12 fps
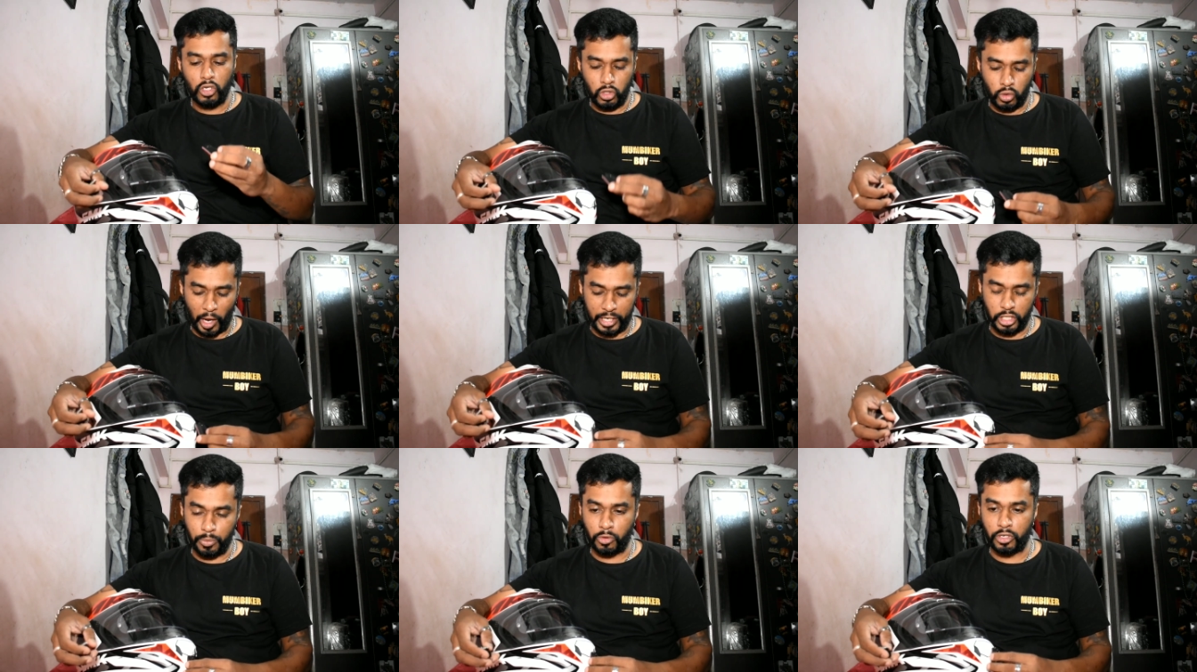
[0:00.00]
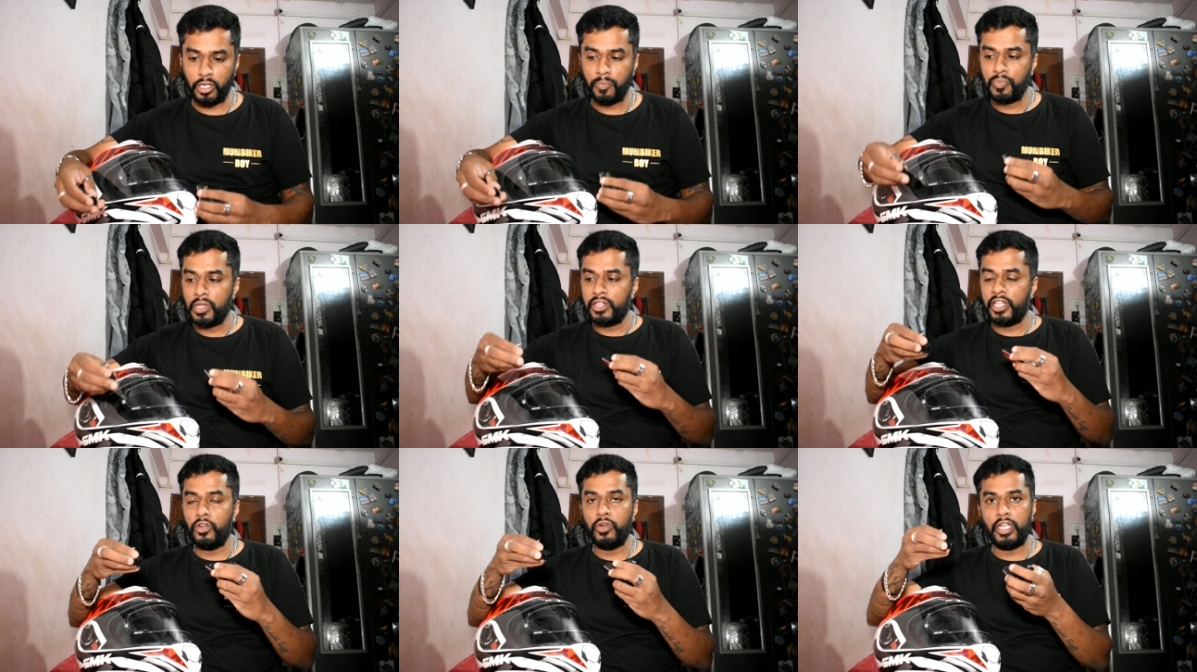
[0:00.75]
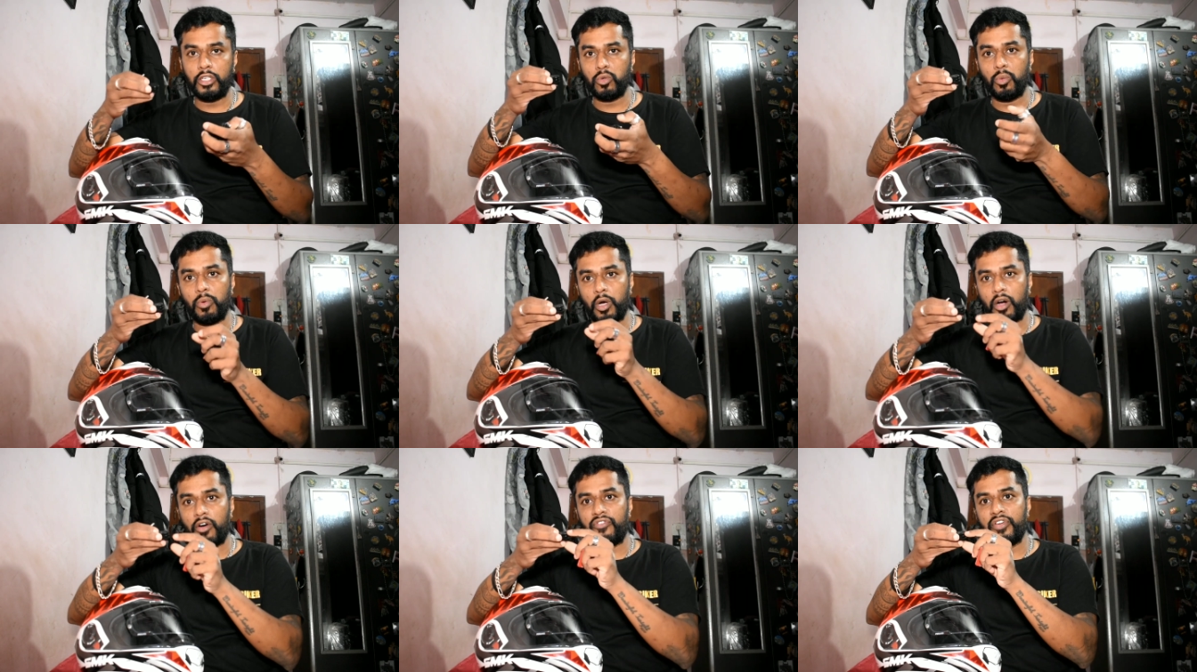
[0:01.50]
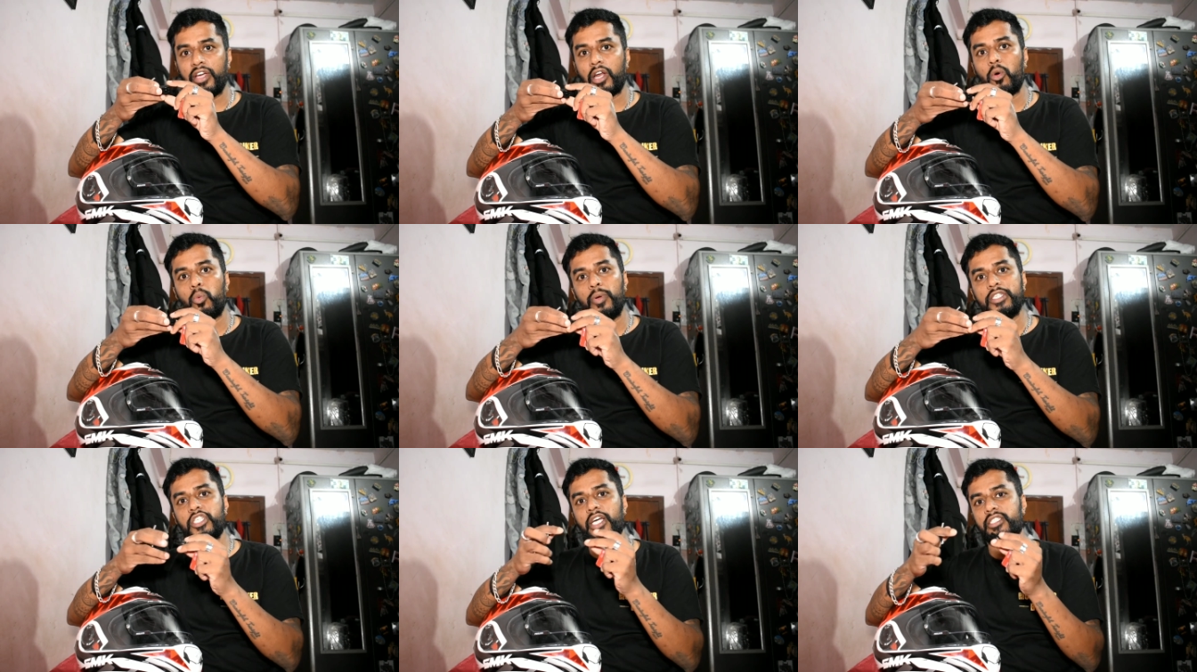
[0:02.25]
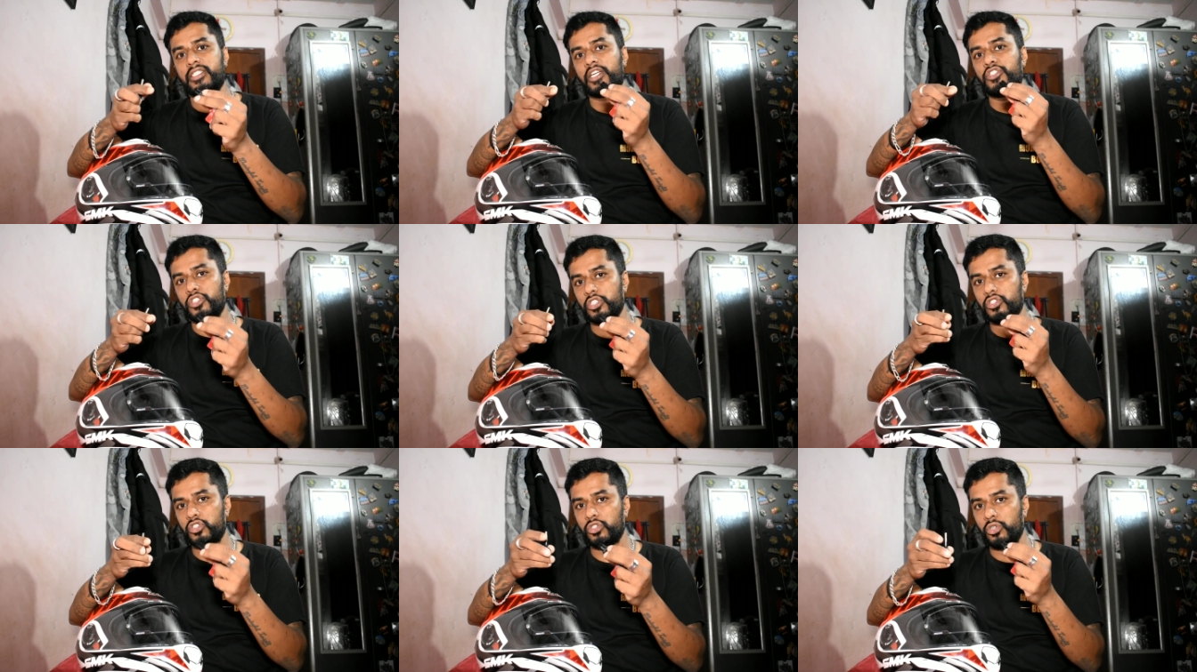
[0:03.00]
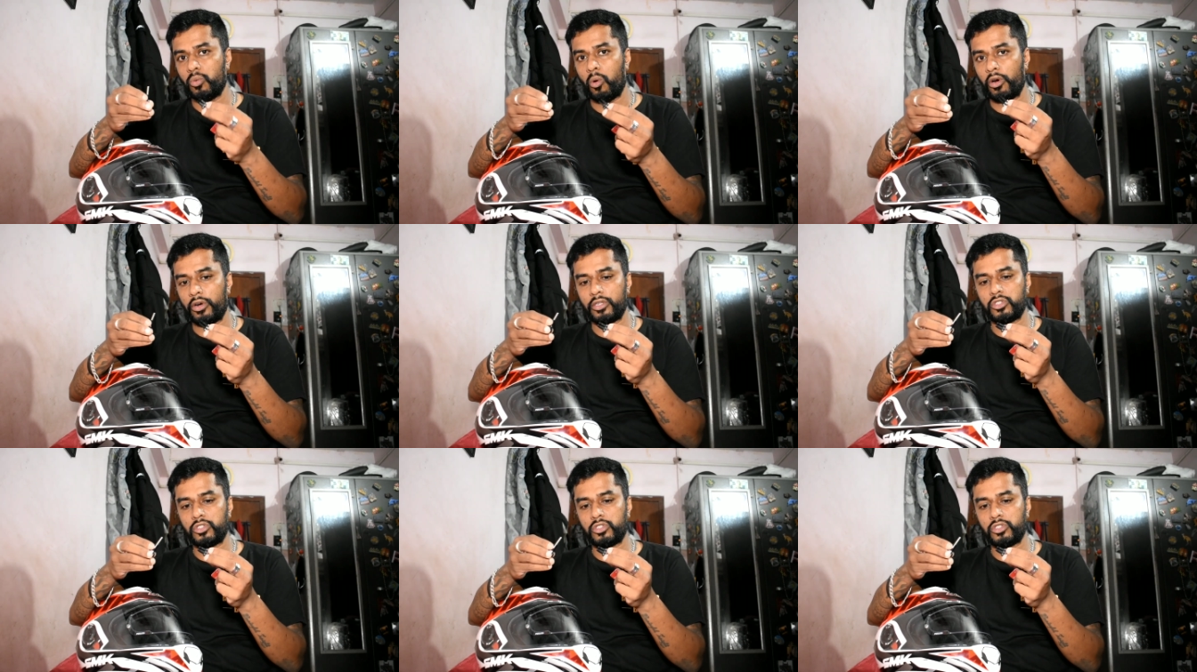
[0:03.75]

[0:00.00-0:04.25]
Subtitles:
to actually put it. Then you need to figure out which extensions you want.